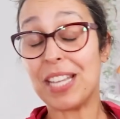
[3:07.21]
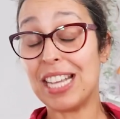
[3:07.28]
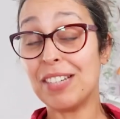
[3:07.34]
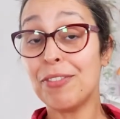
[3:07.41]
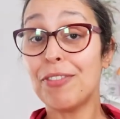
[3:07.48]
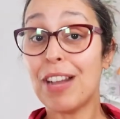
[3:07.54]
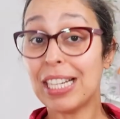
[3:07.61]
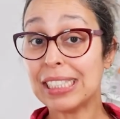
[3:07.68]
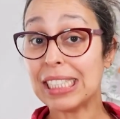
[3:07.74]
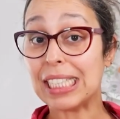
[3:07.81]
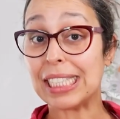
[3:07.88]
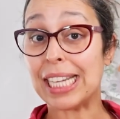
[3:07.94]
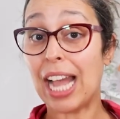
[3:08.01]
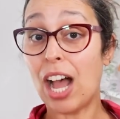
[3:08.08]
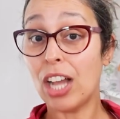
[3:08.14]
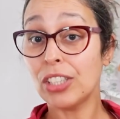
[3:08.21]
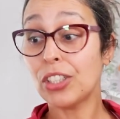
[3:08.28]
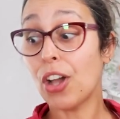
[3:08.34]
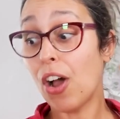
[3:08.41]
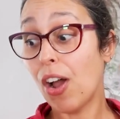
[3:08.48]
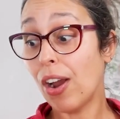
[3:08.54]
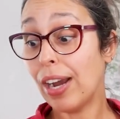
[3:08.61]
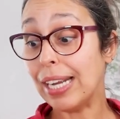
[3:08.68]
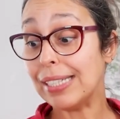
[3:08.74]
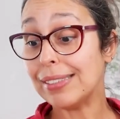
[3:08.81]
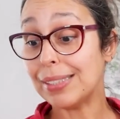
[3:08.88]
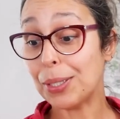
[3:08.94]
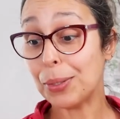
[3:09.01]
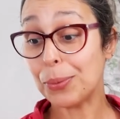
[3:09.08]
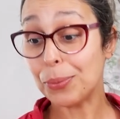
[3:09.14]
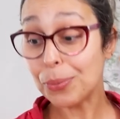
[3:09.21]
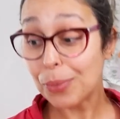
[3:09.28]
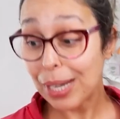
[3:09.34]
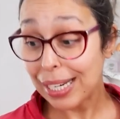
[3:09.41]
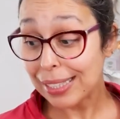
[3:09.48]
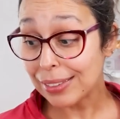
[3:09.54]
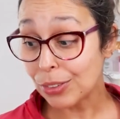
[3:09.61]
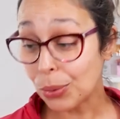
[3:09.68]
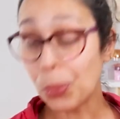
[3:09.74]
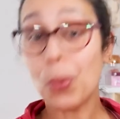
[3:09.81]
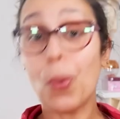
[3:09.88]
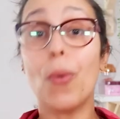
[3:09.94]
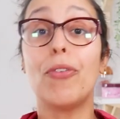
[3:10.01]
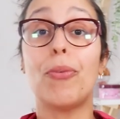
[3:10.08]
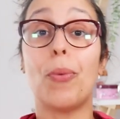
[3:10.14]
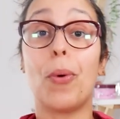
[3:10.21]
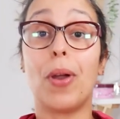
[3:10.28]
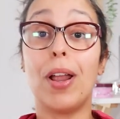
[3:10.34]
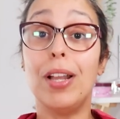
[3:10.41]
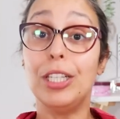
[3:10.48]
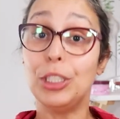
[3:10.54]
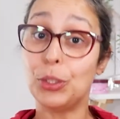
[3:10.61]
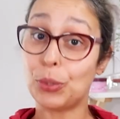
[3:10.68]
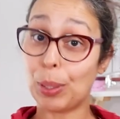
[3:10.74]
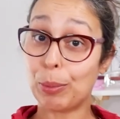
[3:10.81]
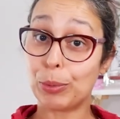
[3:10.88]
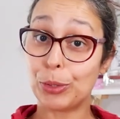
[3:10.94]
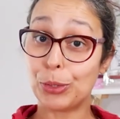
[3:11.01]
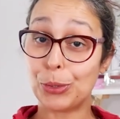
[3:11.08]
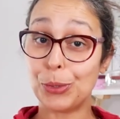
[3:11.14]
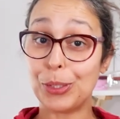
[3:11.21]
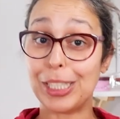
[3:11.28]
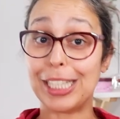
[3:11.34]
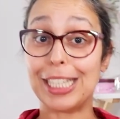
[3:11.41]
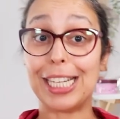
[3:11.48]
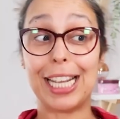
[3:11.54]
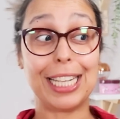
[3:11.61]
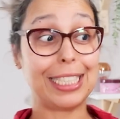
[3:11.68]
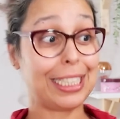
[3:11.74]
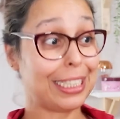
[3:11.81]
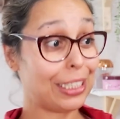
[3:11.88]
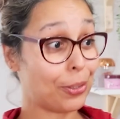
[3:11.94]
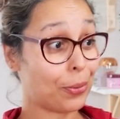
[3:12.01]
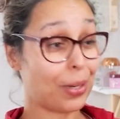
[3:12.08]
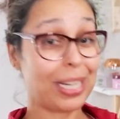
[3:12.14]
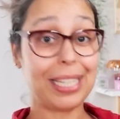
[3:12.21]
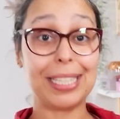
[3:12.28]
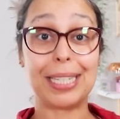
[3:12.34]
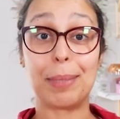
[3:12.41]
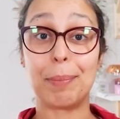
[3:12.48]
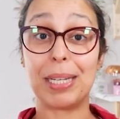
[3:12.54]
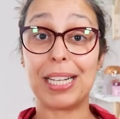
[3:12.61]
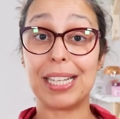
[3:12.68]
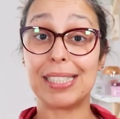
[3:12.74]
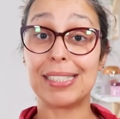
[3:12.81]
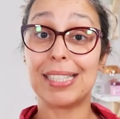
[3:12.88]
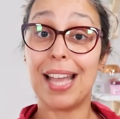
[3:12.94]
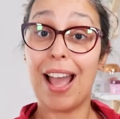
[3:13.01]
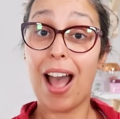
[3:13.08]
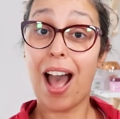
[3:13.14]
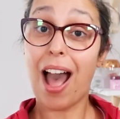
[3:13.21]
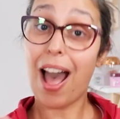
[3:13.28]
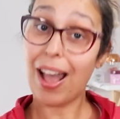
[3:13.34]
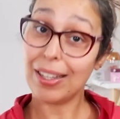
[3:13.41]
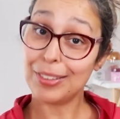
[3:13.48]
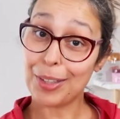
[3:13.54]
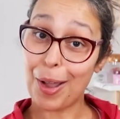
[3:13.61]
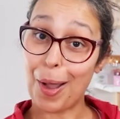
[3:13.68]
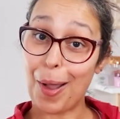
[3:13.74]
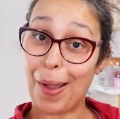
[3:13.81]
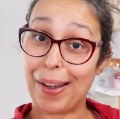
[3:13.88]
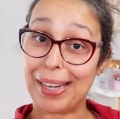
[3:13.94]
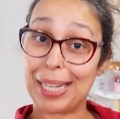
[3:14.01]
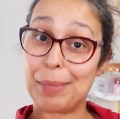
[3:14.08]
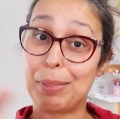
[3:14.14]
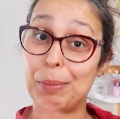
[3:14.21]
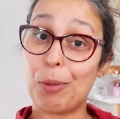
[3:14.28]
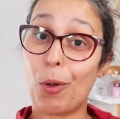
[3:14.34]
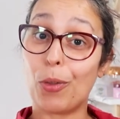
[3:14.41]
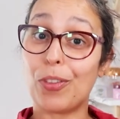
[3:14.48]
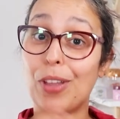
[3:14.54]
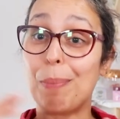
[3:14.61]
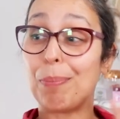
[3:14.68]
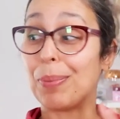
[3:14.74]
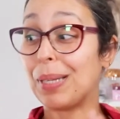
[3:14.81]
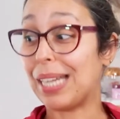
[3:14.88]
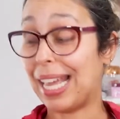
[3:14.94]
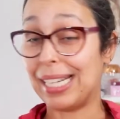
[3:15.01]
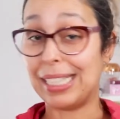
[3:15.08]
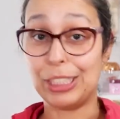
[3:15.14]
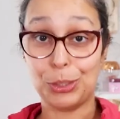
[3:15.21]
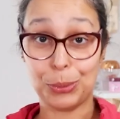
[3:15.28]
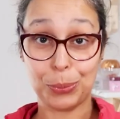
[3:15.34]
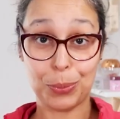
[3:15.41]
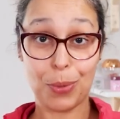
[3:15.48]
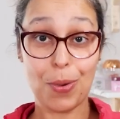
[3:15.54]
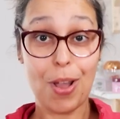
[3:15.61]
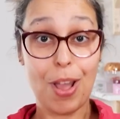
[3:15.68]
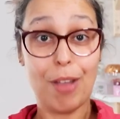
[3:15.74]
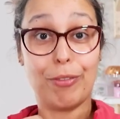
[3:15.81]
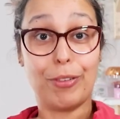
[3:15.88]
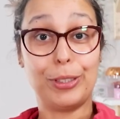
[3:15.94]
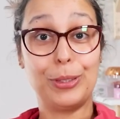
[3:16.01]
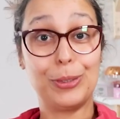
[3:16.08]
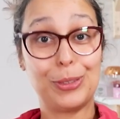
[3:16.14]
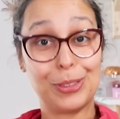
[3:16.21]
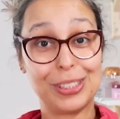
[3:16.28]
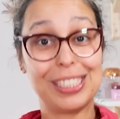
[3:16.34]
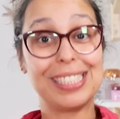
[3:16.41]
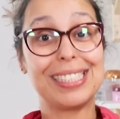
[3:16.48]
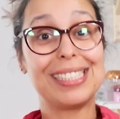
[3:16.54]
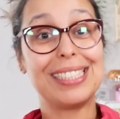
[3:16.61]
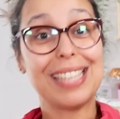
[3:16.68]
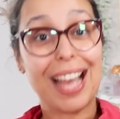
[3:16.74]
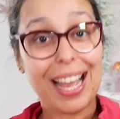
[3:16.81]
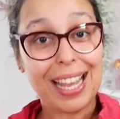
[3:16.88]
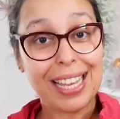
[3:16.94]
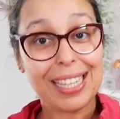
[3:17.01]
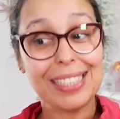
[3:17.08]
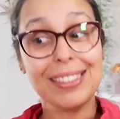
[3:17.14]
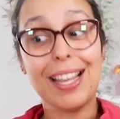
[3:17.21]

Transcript: And finally, ADKAR is a great tool for troubleshooting and iterating, because ADKAR can be both a planning tool for you to design